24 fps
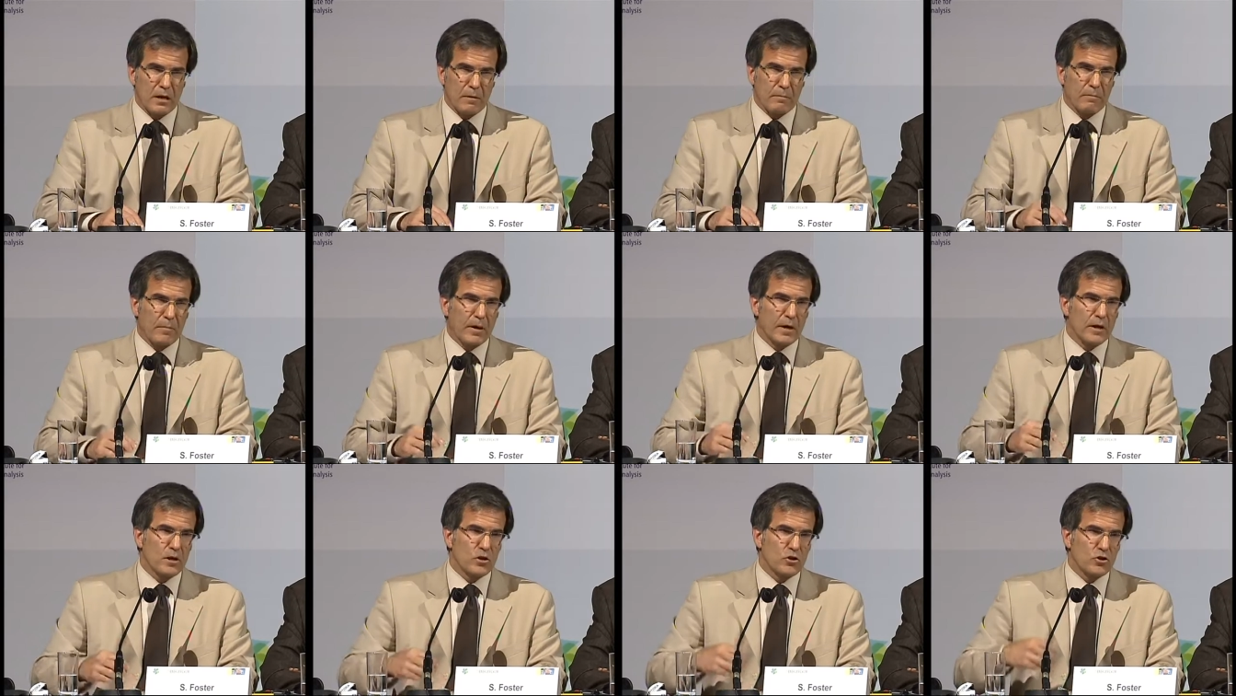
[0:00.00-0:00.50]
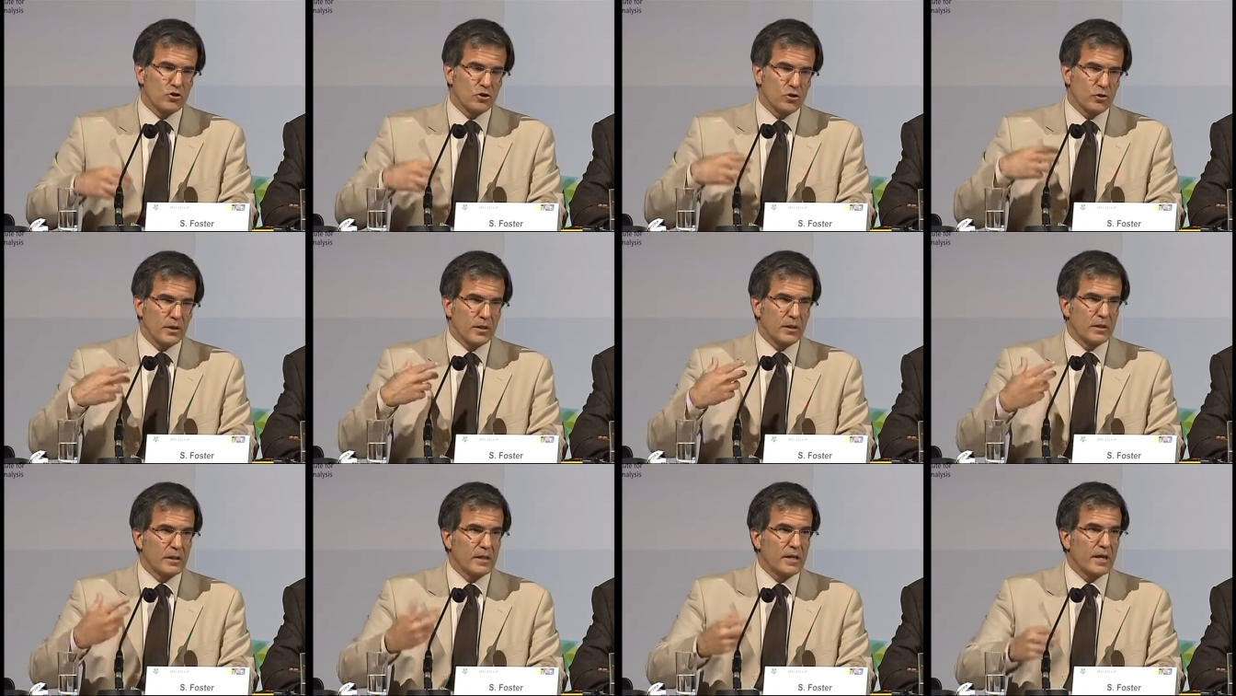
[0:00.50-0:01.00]
making sure
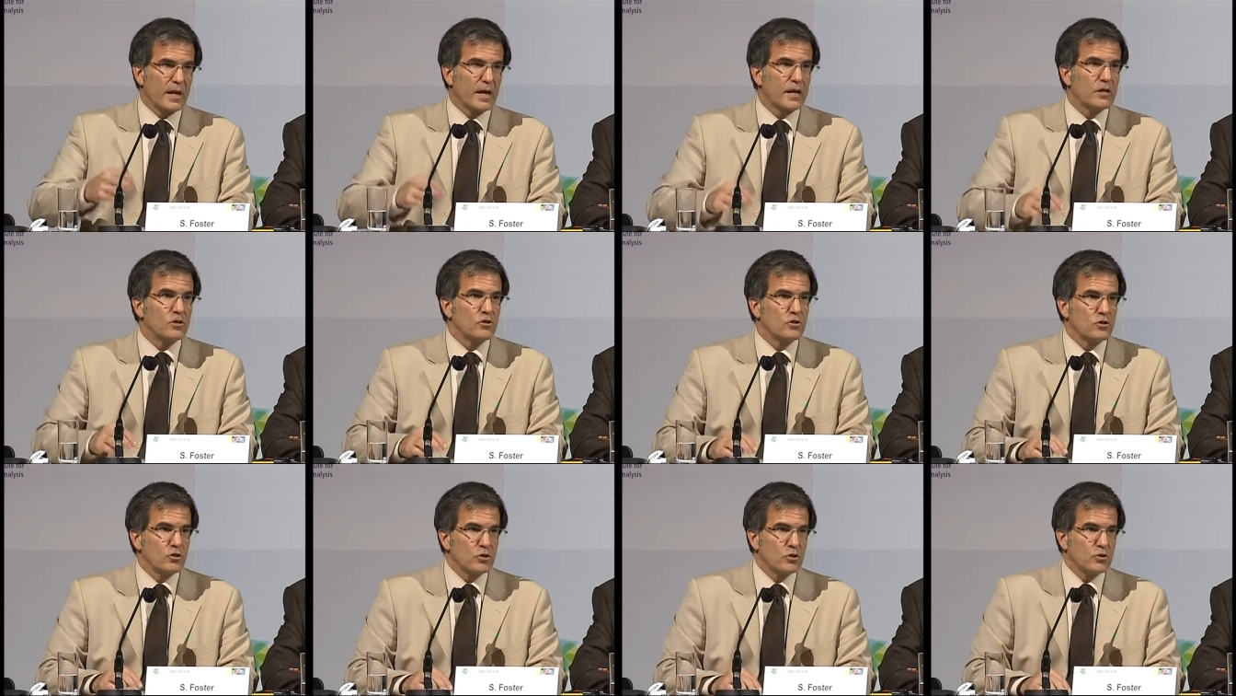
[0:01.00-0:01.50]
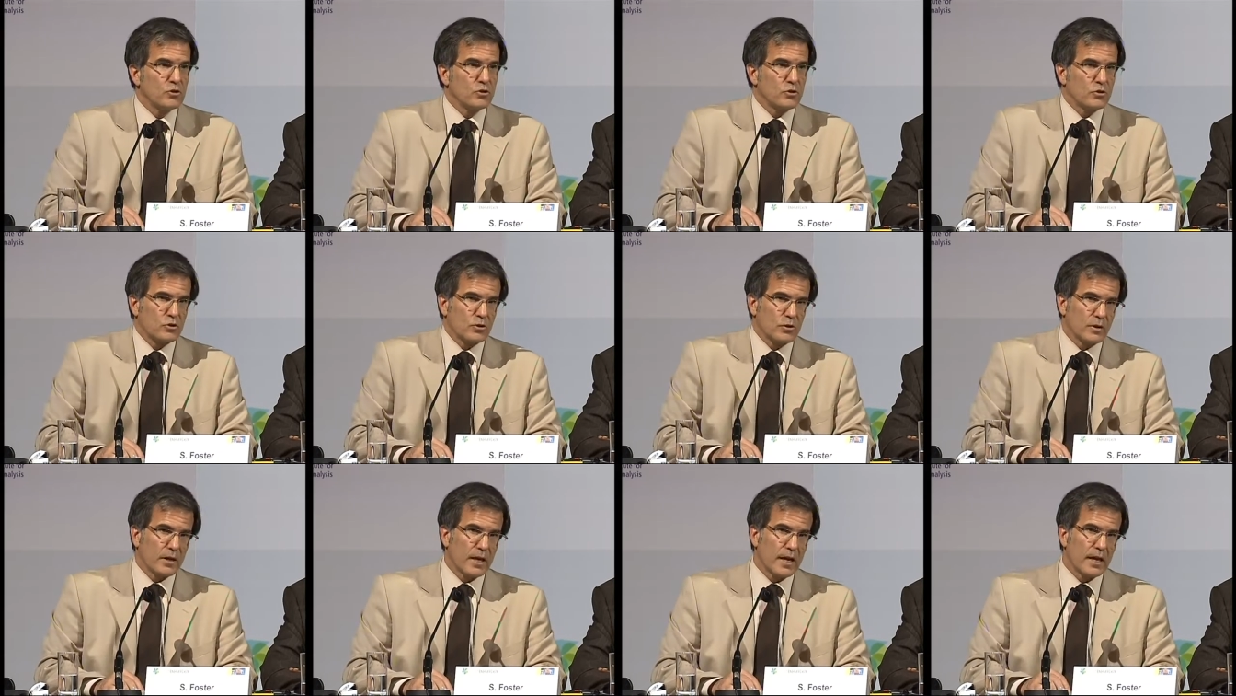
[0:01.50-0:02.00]
that the end
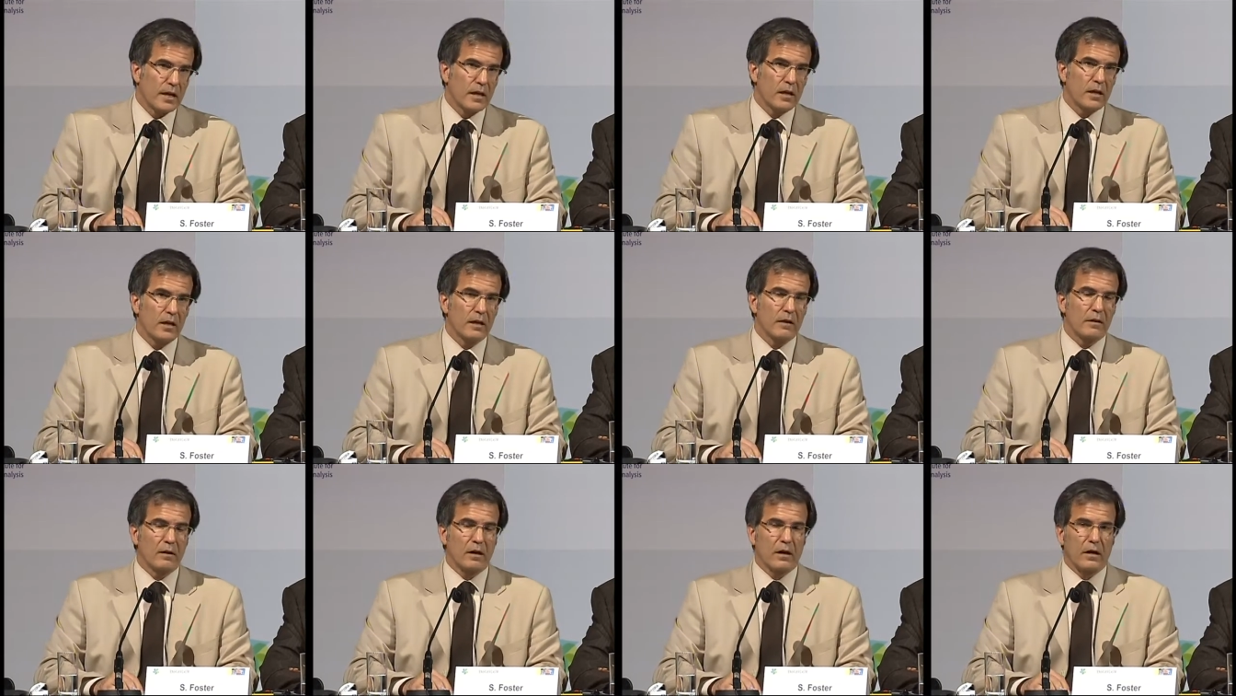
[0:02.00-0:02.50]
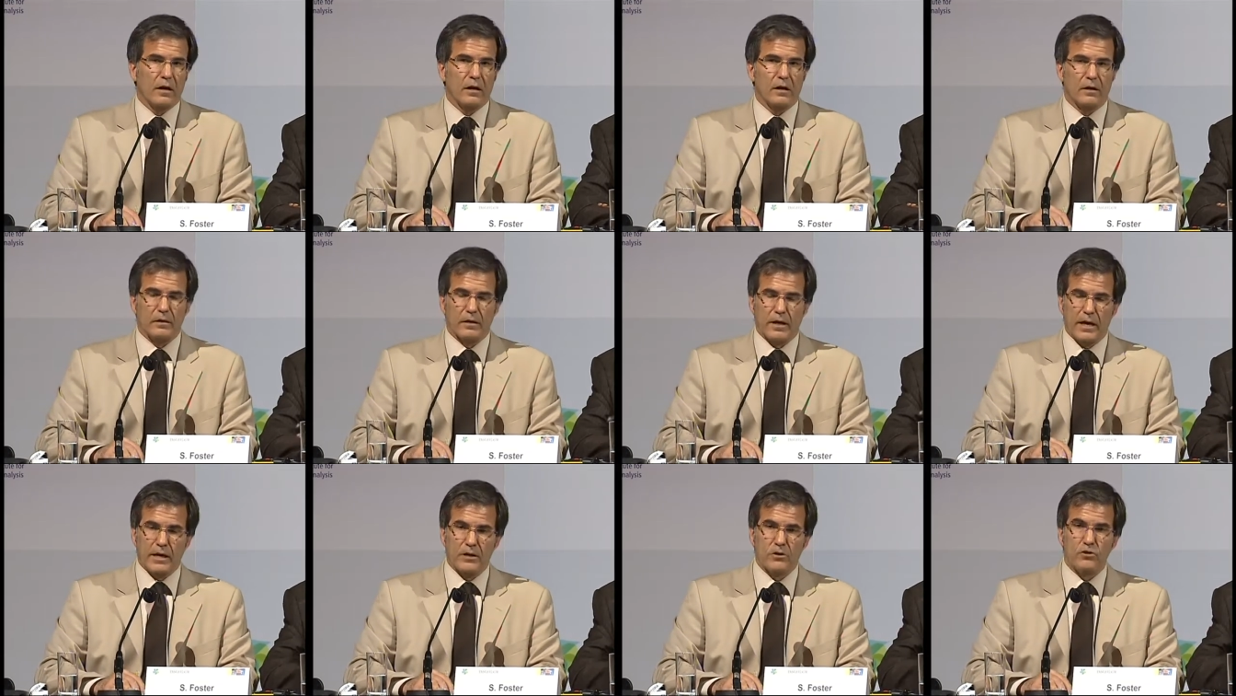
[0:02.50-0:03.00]
users are getting
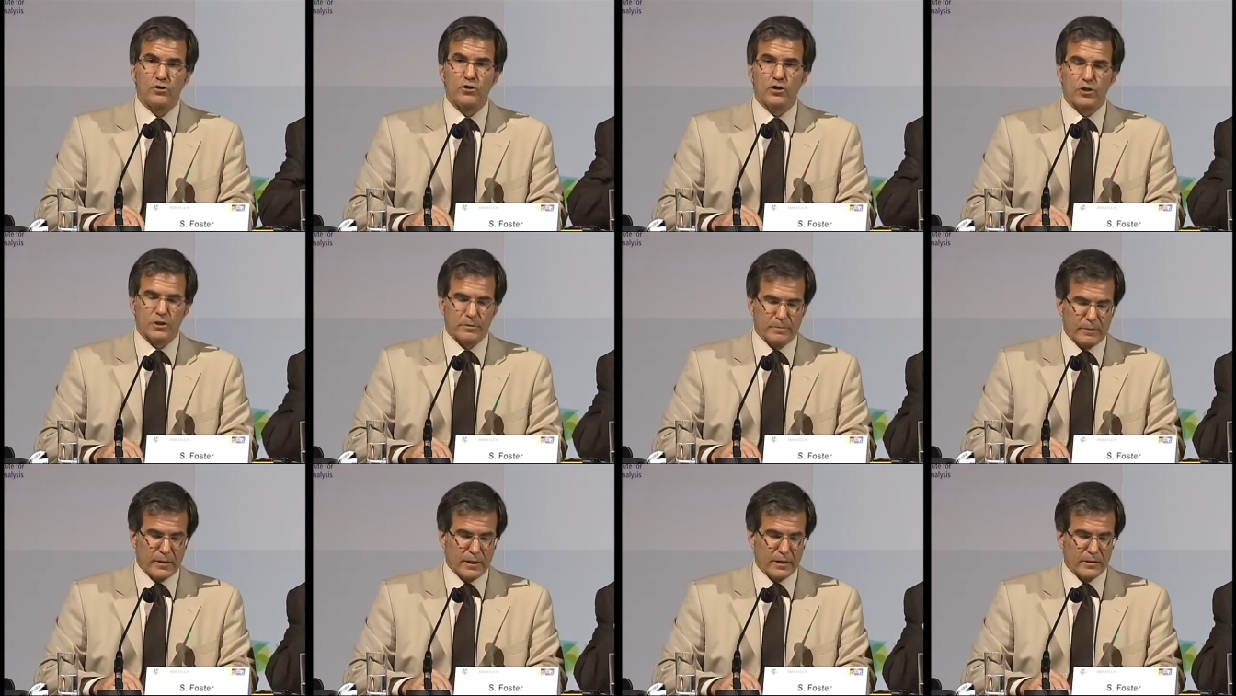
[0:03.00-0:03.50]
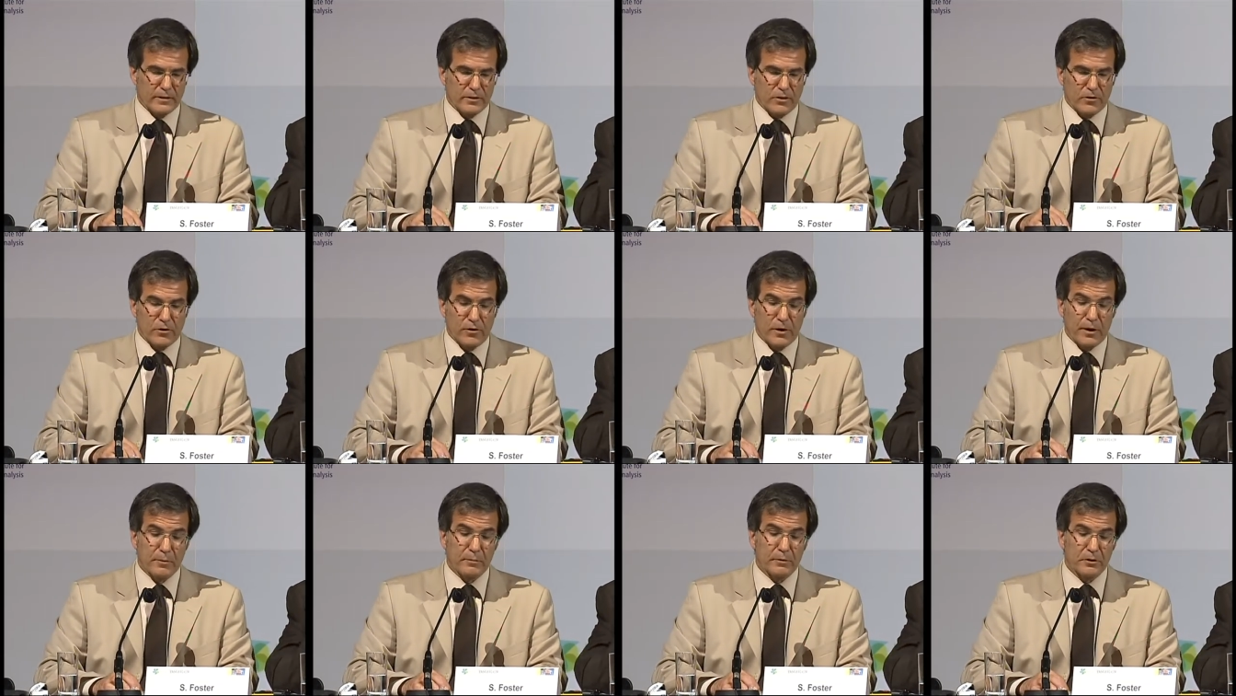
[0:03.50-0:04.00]
uh, energy supplies that
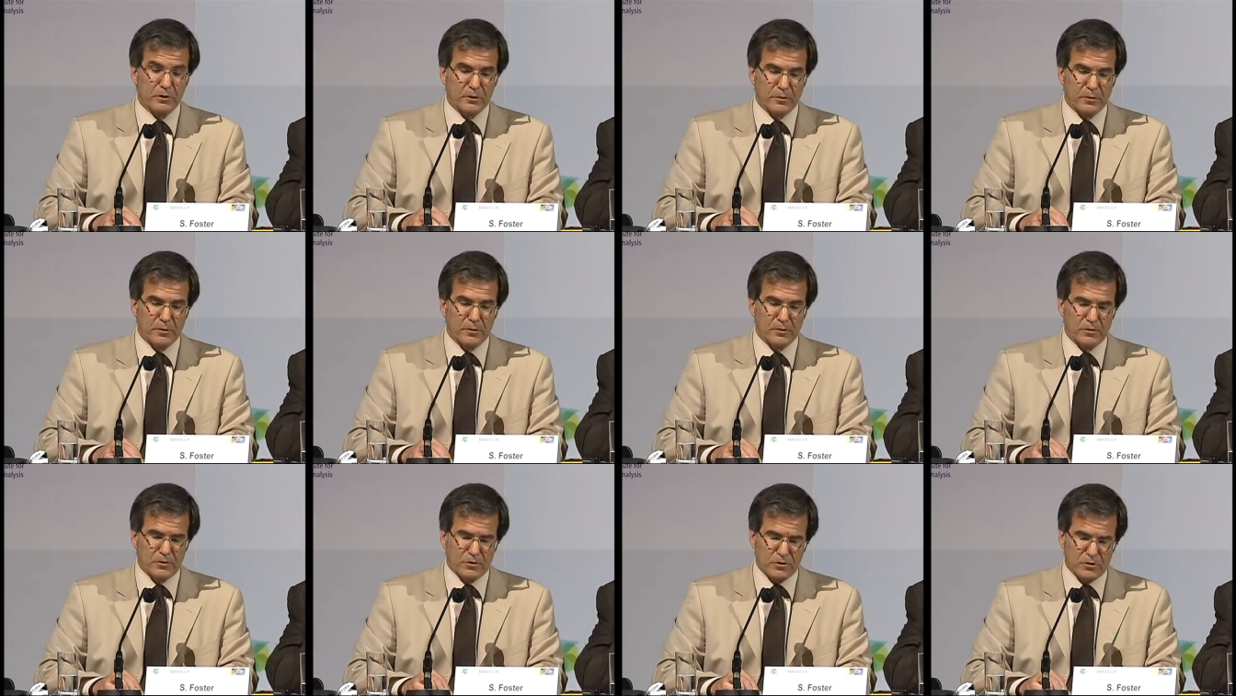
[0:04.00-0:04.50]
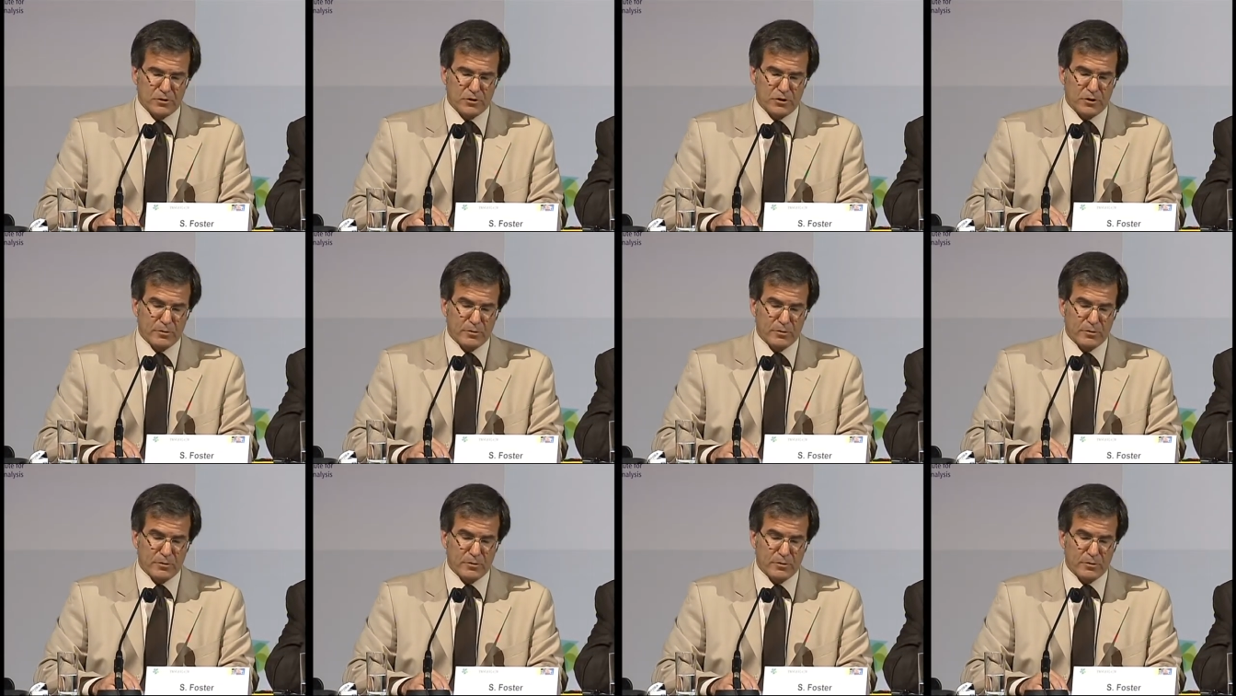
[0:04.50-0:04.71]
they're able to, to, to